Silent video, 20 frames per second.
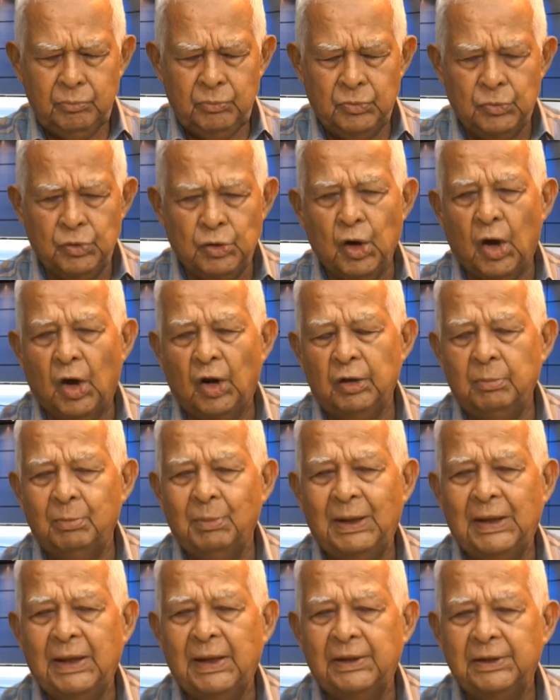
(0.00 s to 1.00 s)

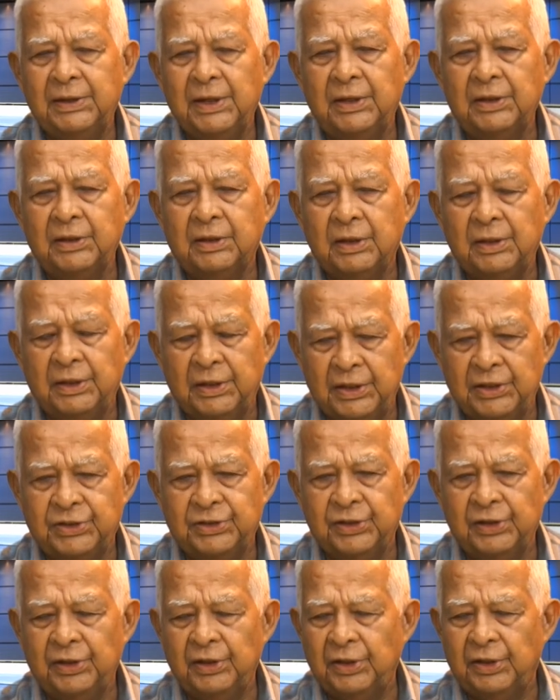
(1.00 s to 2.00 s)
non-malignant
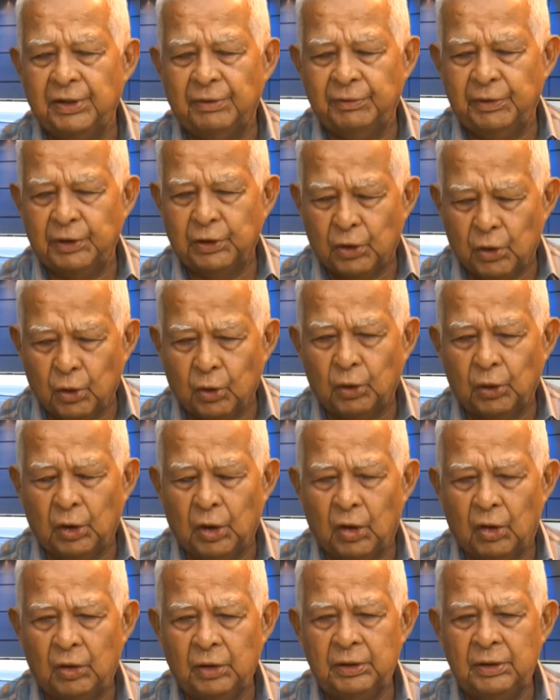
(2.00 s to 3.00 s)
conditions of the
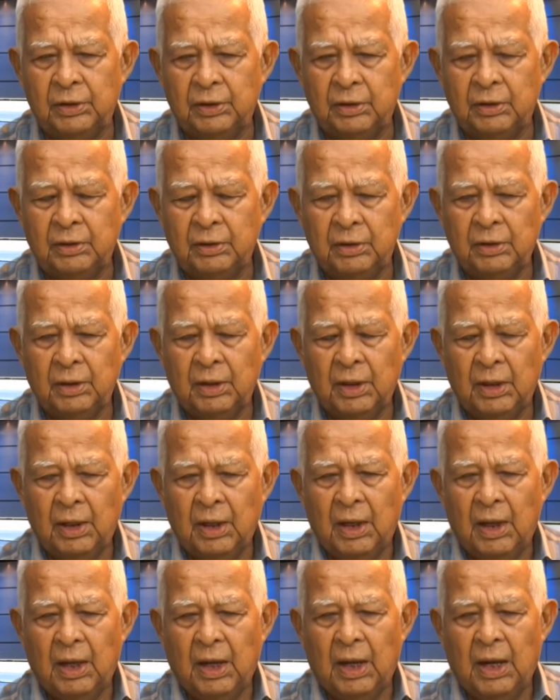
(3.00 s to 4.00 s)
colon,
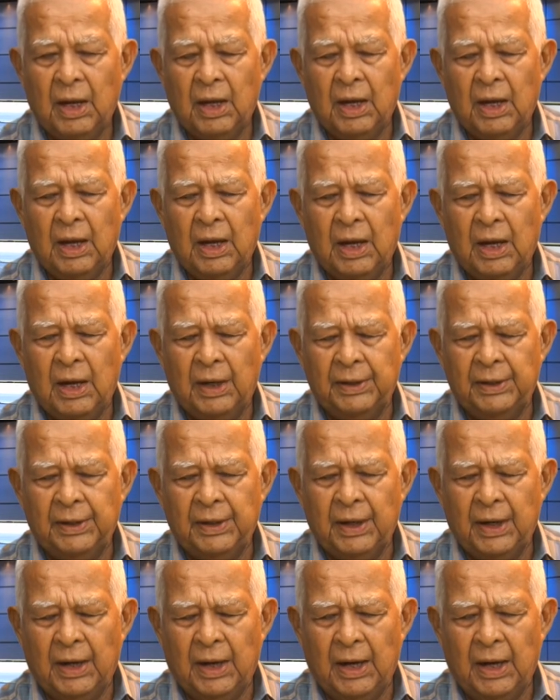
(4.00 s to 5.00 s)
and
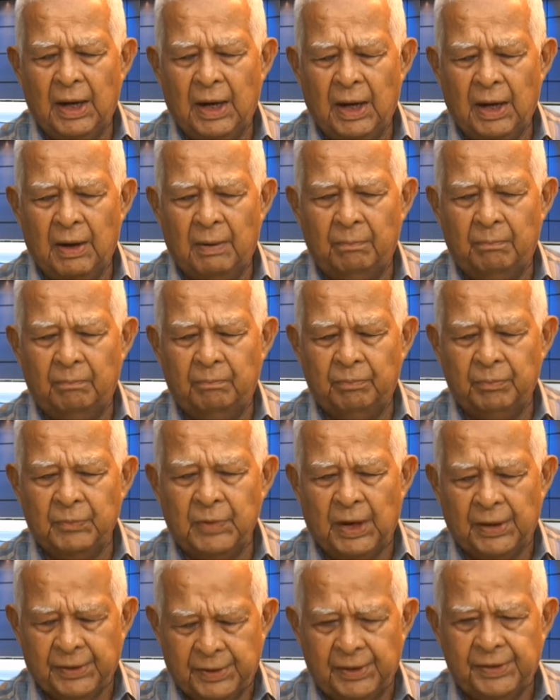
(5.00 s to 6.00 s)

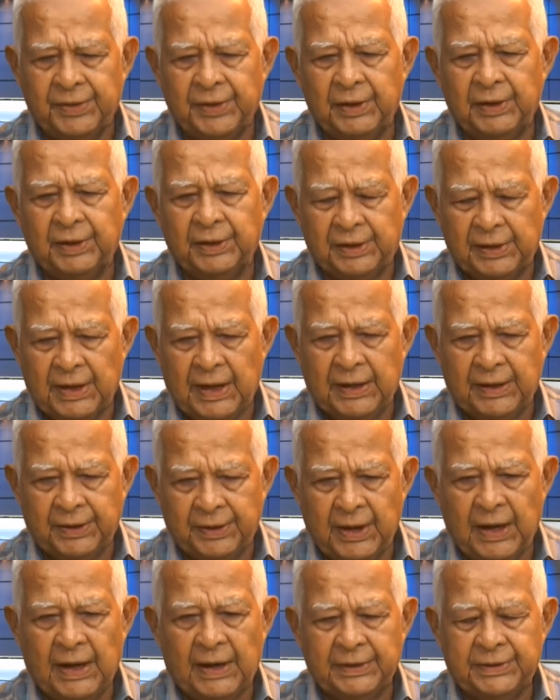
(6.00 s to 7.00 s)
other things like
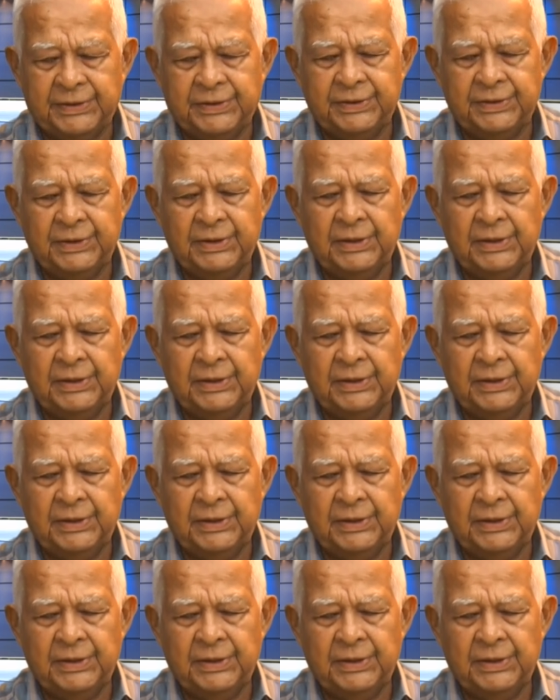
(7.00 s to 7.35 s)
that.